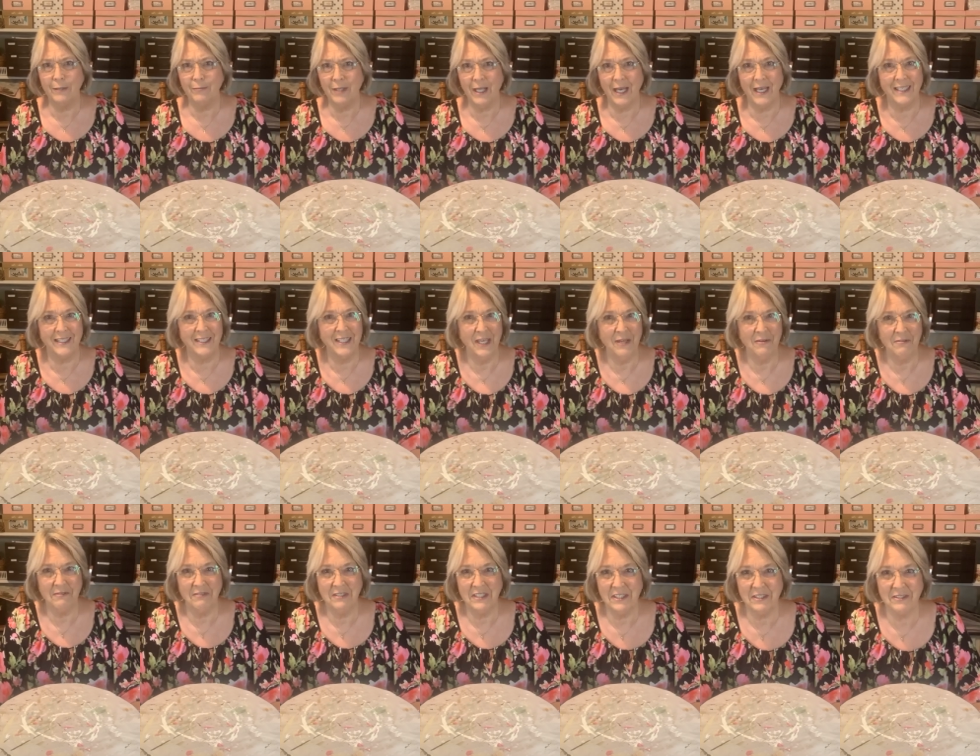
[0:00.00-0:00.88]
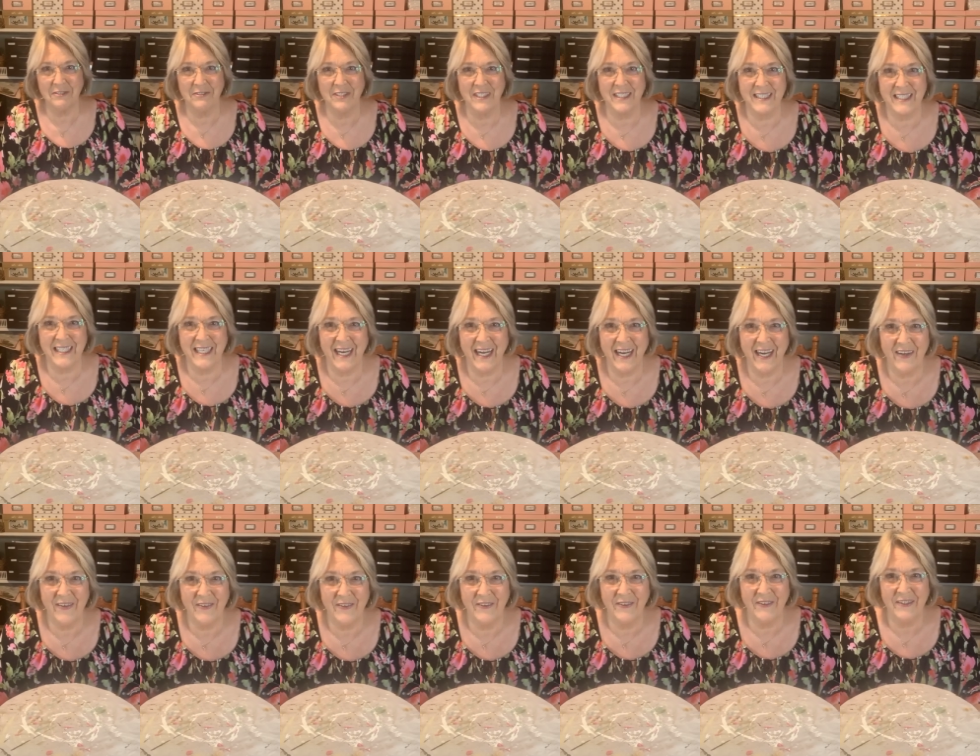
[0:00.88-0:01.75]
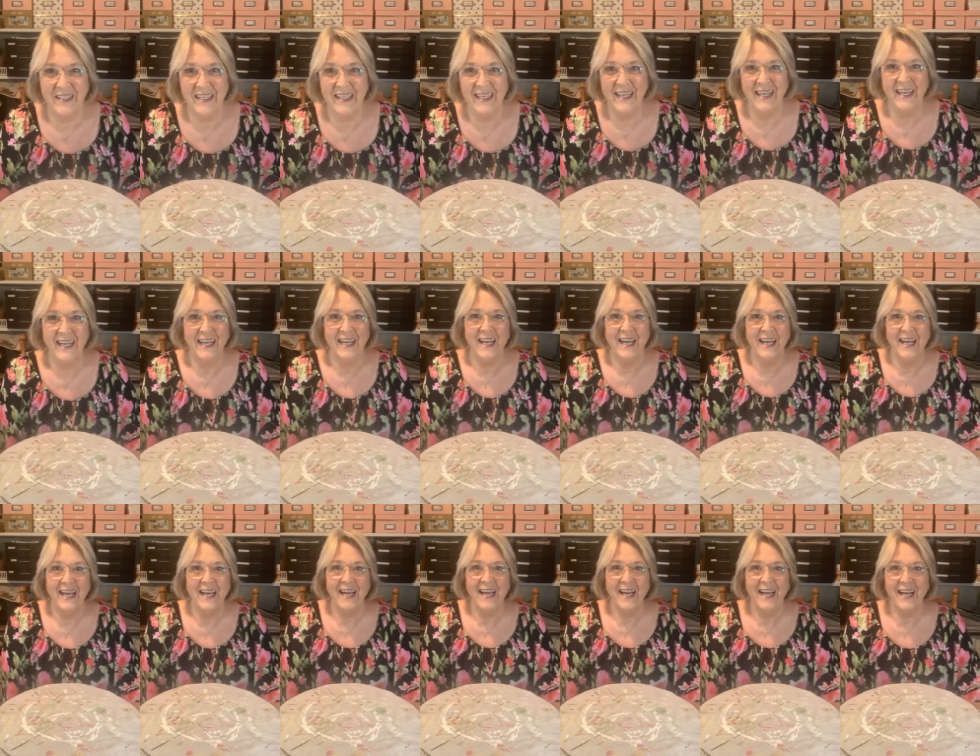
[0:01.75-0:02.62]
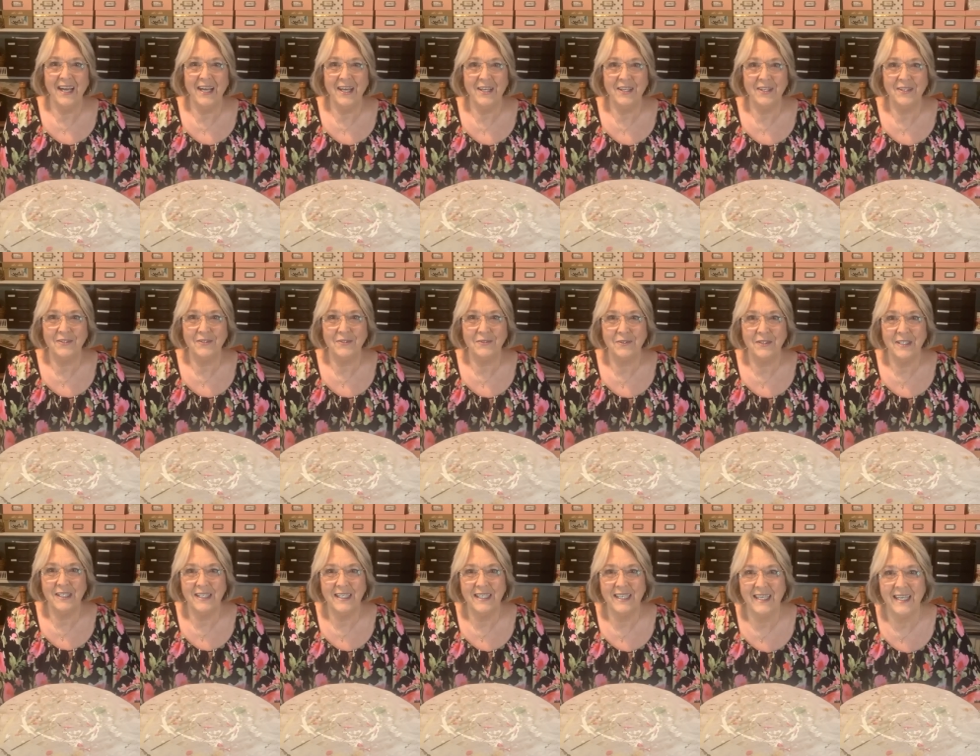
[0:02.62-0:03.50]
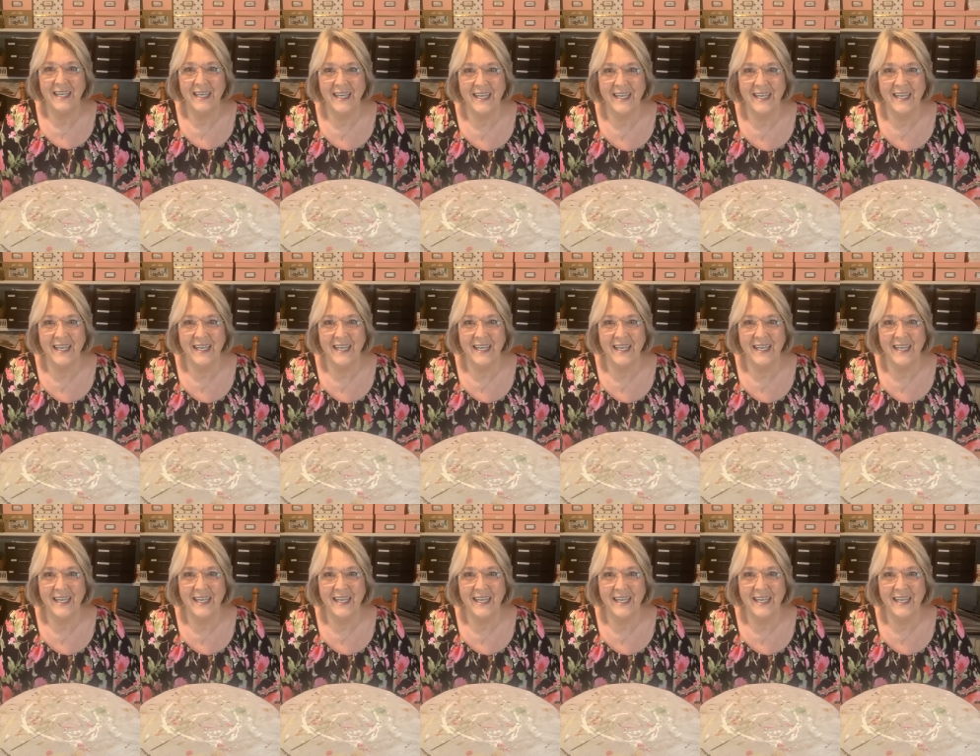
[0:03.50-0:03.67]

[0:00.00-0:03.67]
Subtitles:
And I'm like, no wonder it wouldn't go. Oh.